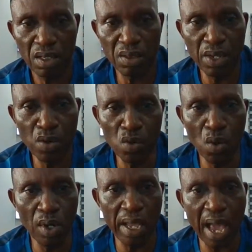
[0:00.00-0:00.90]
The
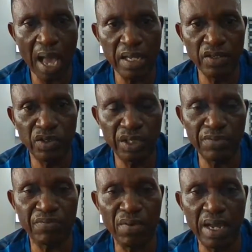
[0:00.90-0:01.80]
rule here is
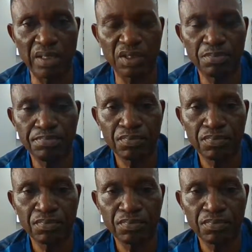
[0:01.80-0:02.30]
different.